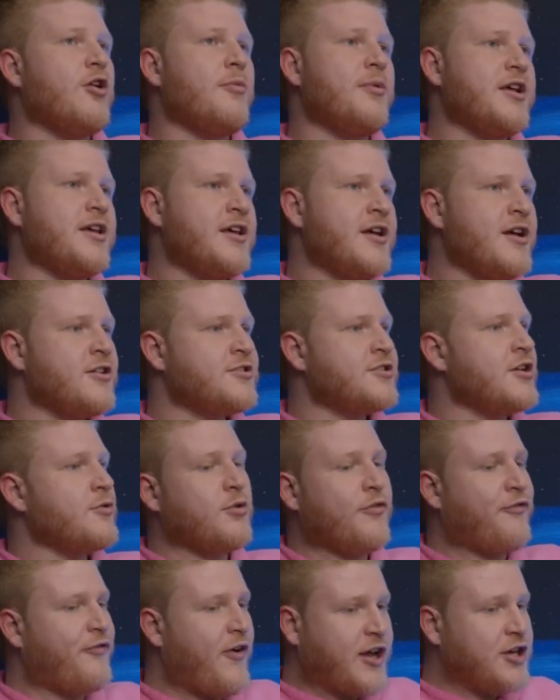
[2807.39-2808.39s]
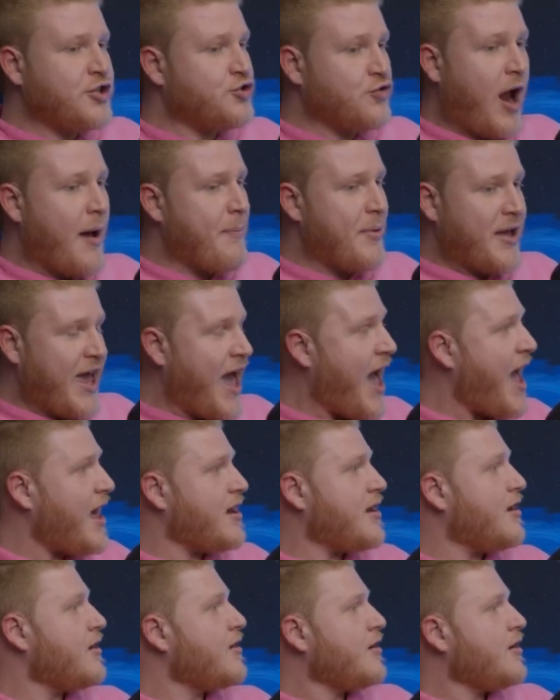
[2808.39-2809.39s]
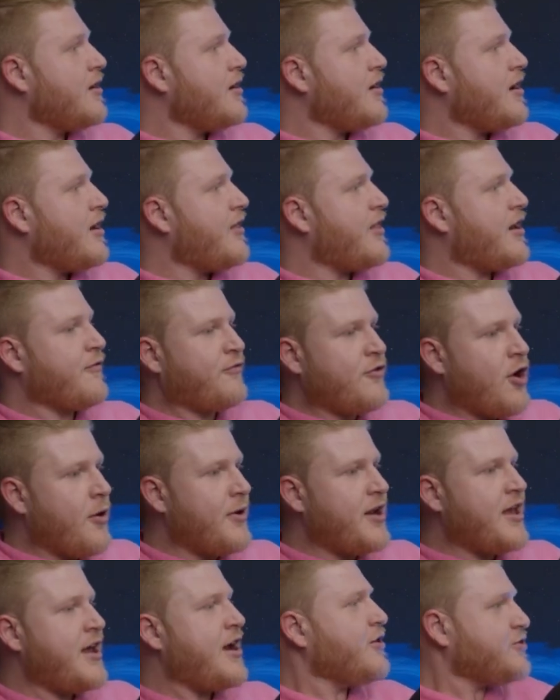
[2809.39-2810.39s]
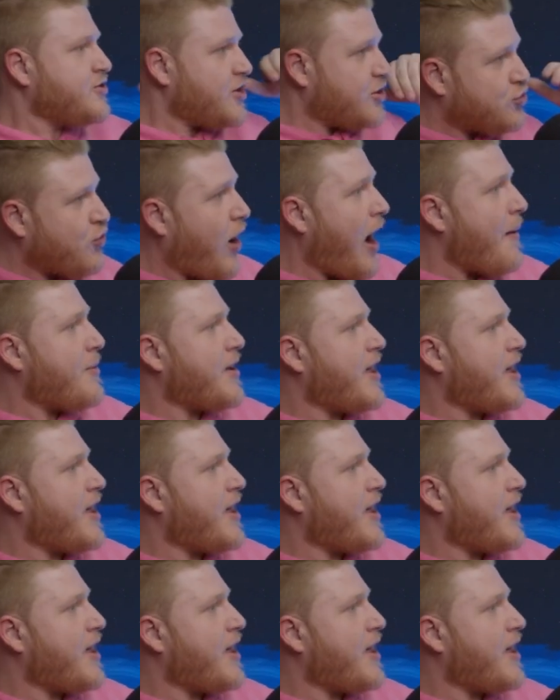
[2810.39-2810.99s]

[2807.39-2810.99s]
nobody hears it, well, fucking drop again. And then if nobody hears it, drop